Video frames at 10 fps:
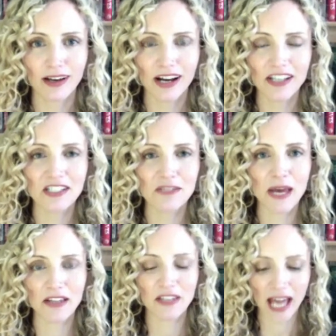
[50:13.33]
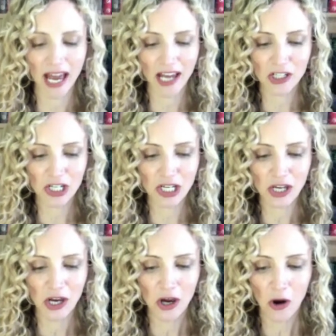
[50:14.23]
I suspect that
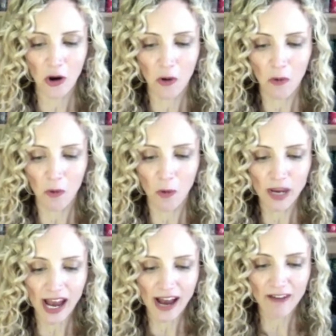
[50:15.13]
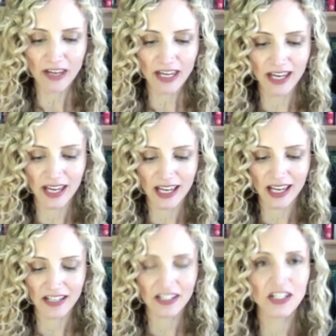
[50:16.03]
actually what we have here
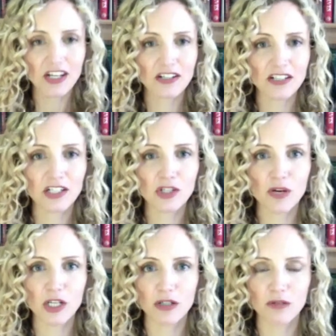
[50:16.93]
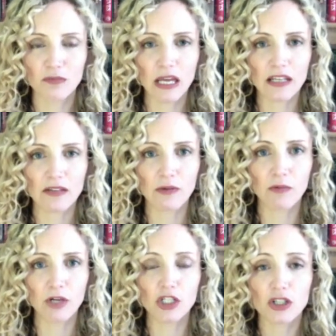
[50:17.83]
is a certain situation in,
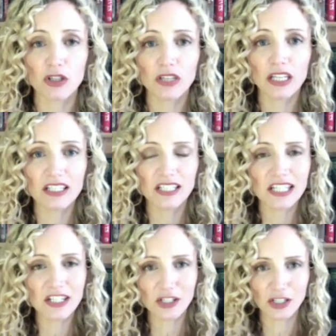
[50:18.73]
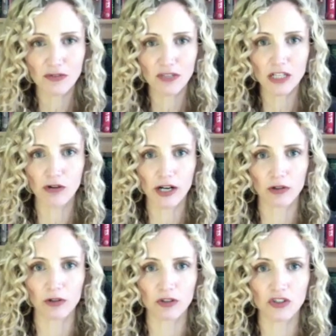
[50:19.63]
which the existence of these
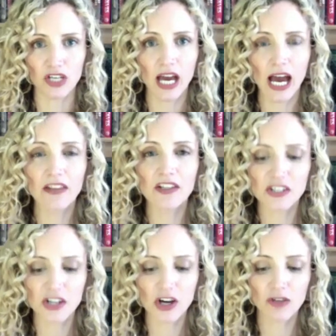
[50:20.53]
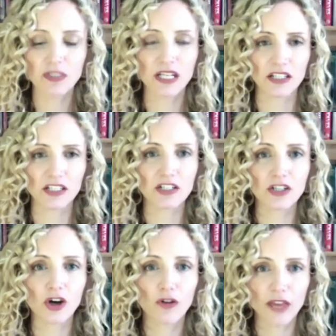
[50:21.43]
records and the
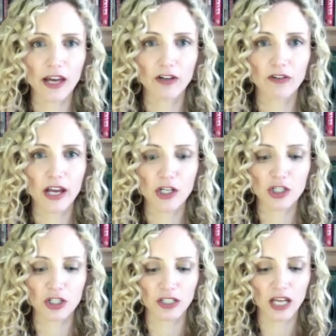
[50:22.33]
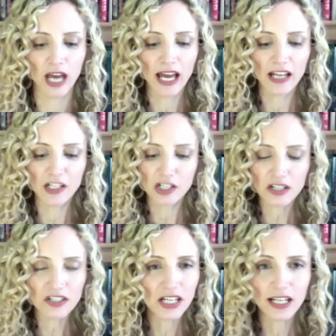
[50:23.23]
circumstances of their creation
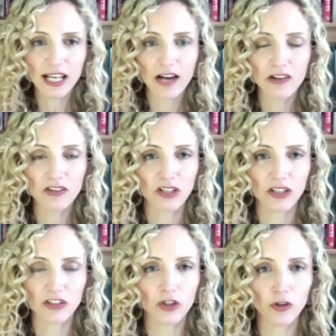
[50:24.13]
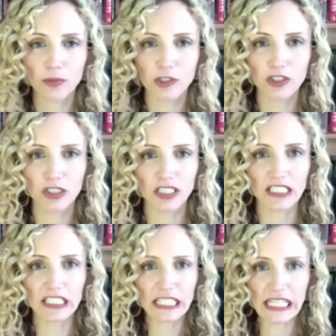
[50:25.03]
just allows us an
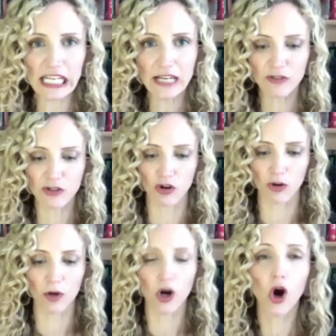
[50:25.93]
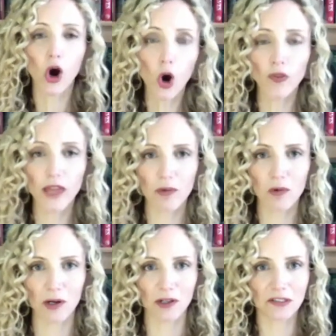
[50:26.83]
opportunity to eavesdrop on their
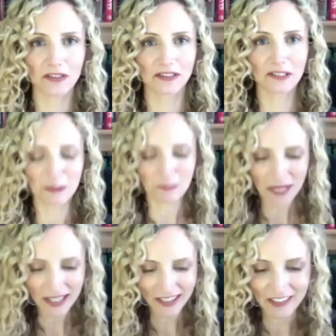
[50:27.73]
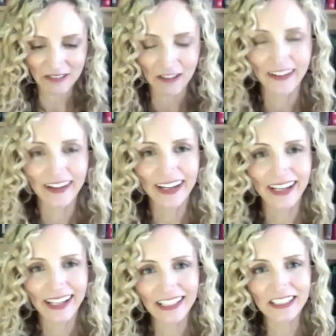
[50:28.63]
words to peer, as it were,
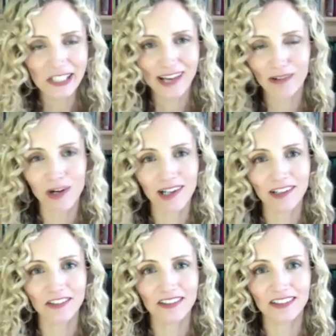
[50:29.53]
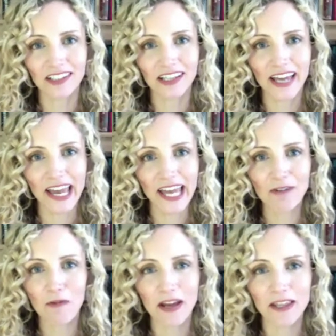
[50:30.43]
into their worlds in a
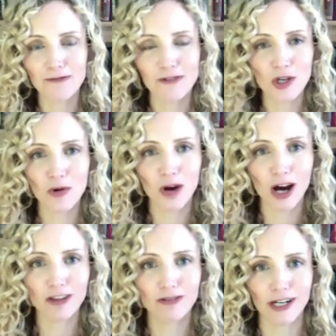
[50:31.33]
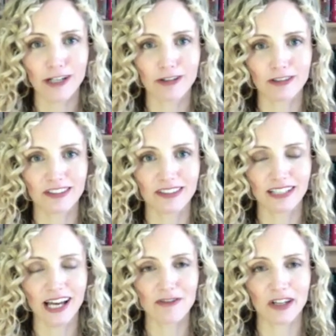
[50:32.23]
way that few other records
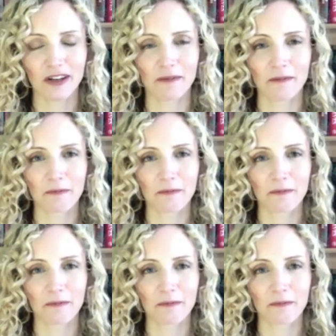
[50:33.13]
have done.